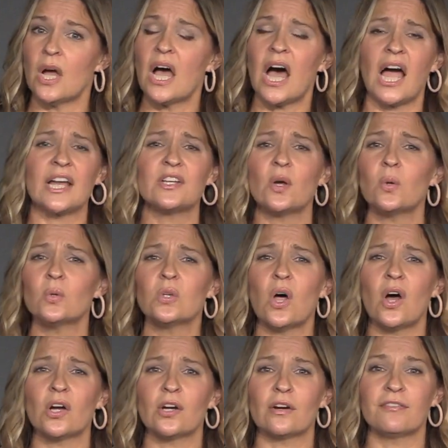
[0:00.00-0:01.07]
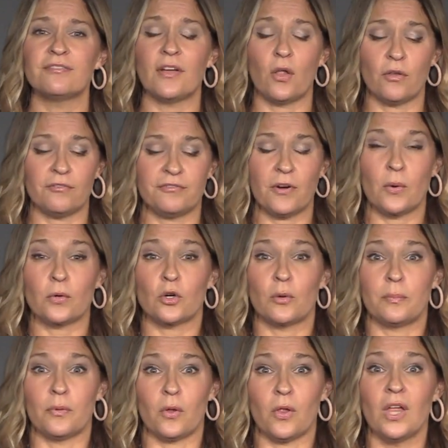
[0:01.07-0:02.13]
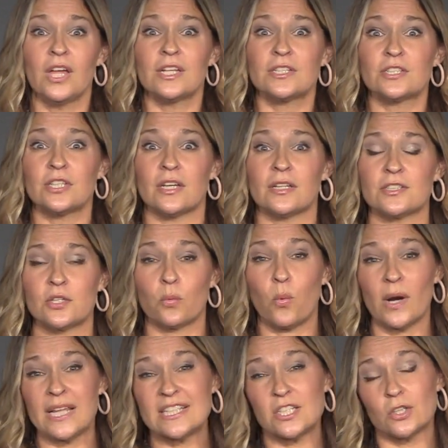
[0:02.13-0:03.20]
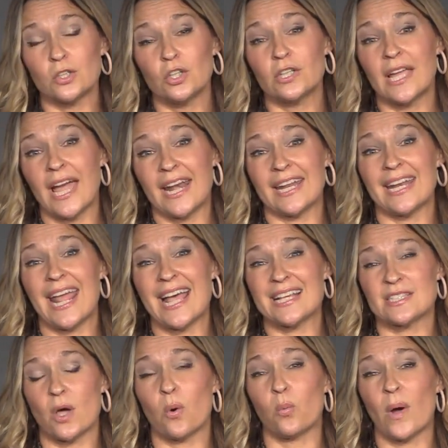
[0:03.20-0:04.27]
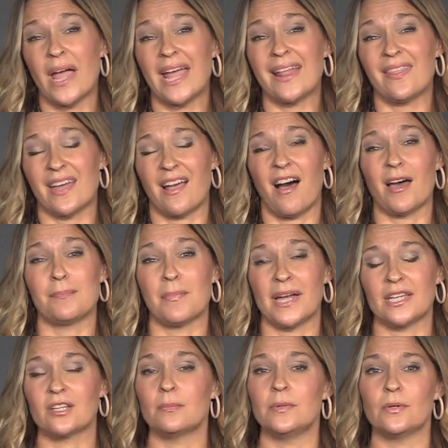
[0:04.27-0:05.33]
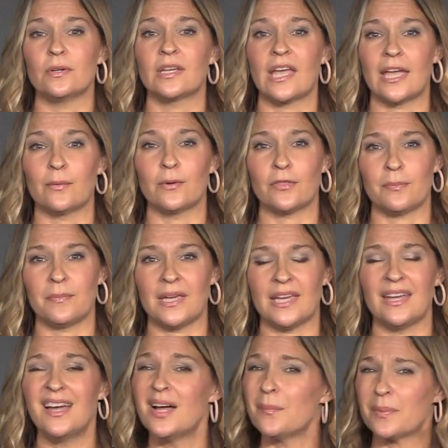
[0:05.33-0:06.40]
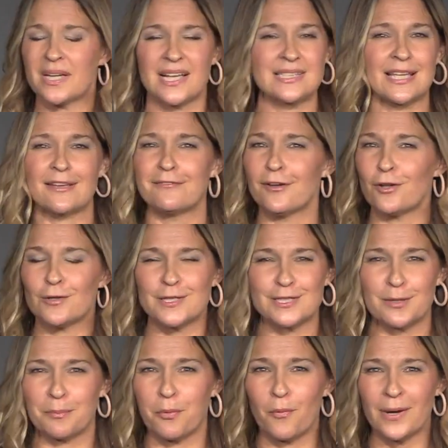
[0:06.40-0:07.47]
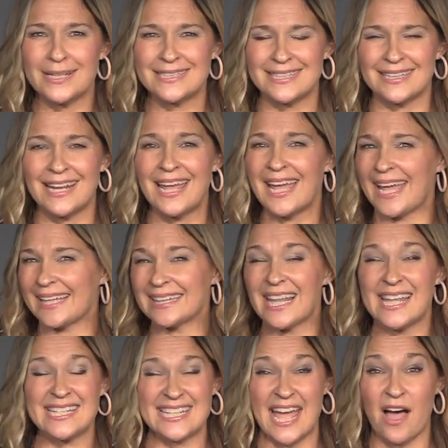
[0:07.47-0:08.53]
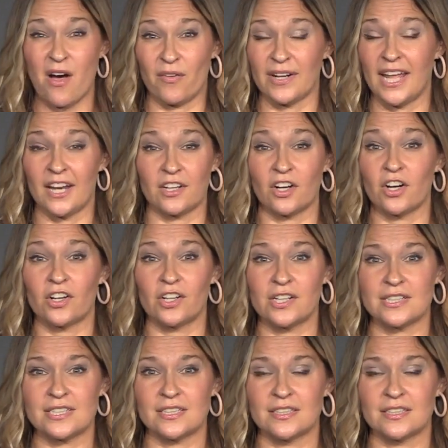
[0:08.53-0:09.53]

I no longer felt vulnerable to wanting to look at it as a way that God might communicate with me because I felt disappointed and let down and hurt.